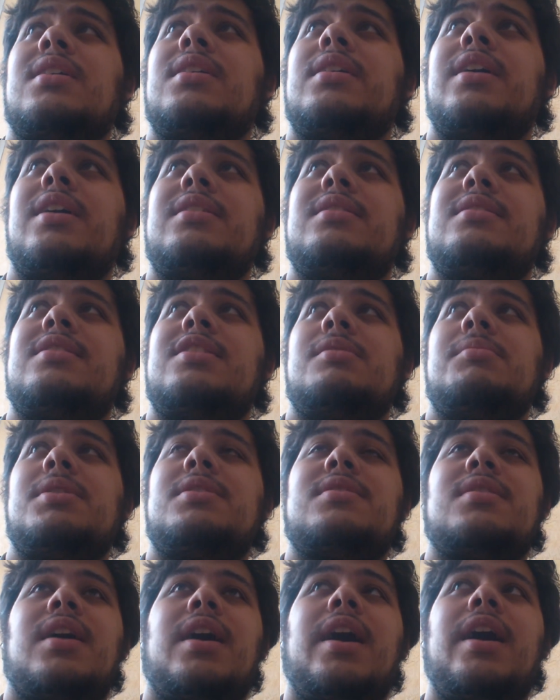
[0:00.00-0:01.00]
God damn
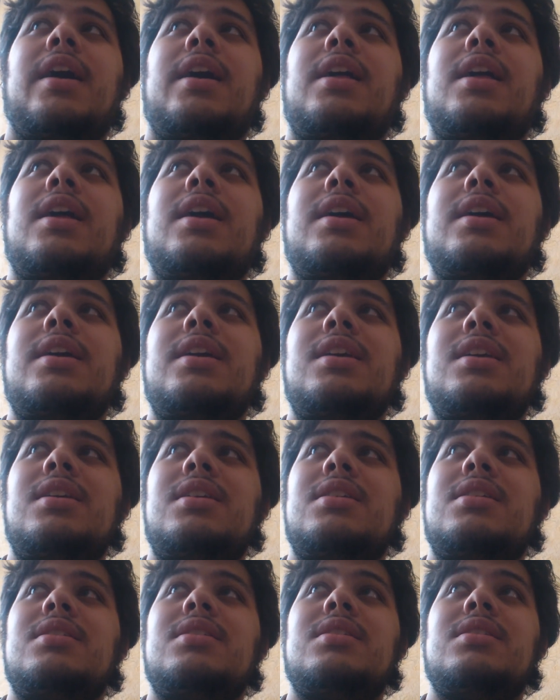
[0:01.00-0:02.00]
it.
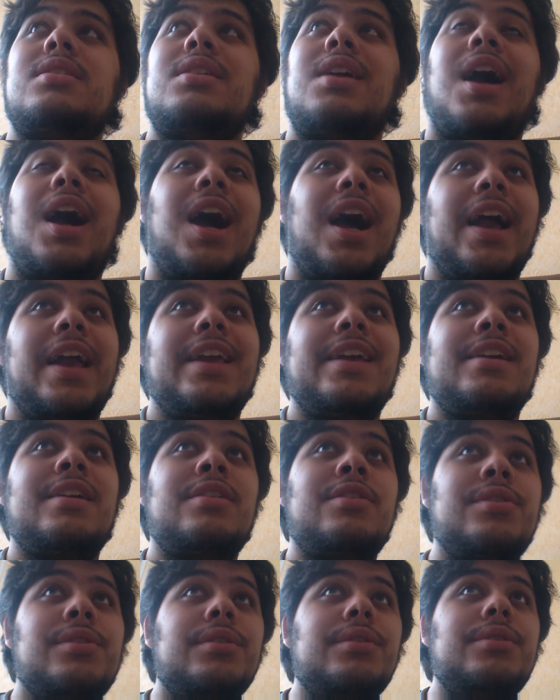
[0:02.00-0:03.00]
I
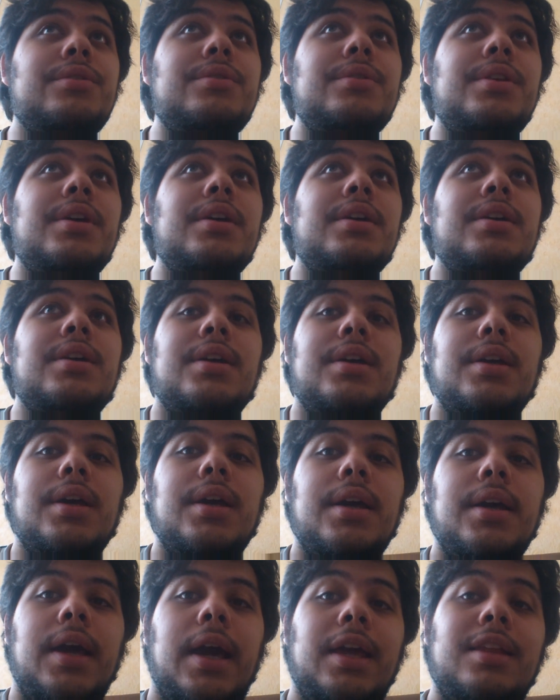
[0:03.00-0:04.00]
could,
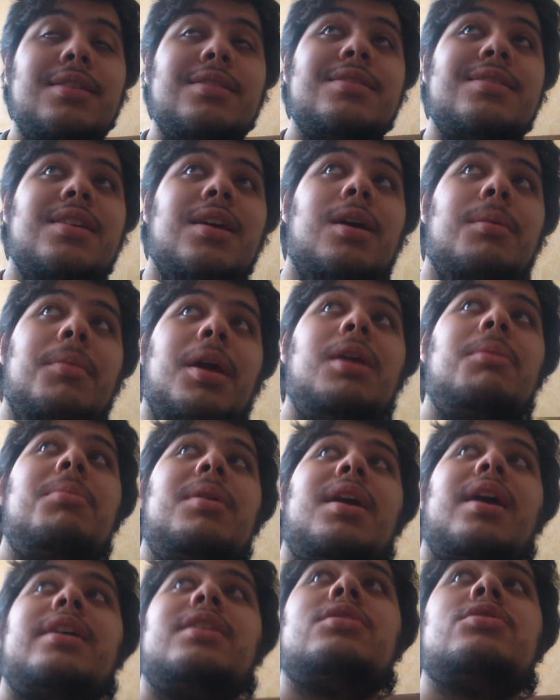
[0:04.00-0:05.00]
and
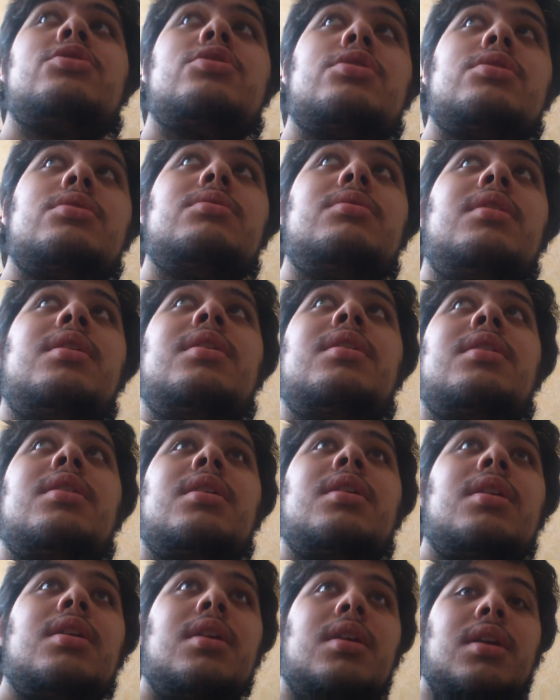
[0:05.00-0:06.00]
maybe I should.
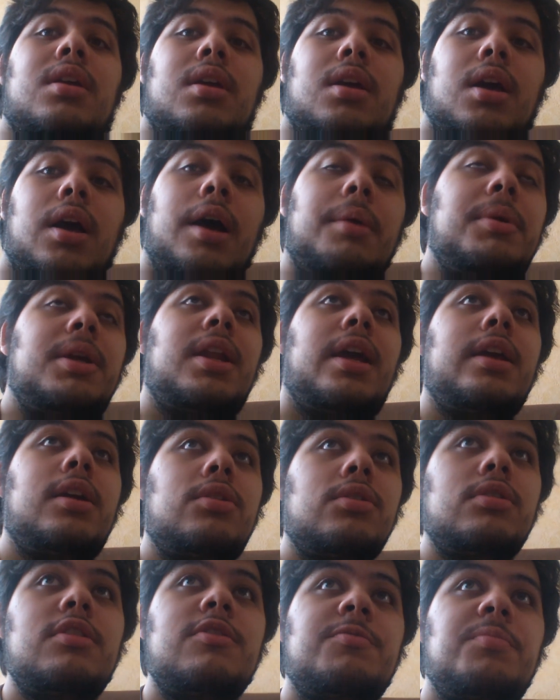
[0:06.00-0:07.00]
I mean, I
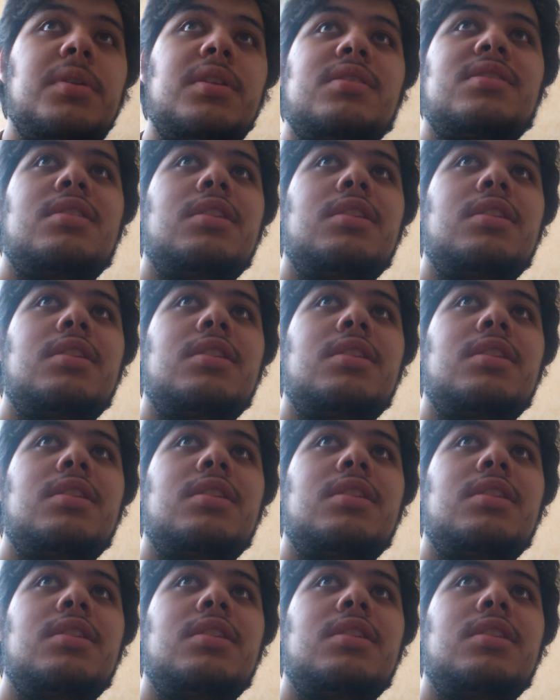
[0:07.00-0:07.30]
could have been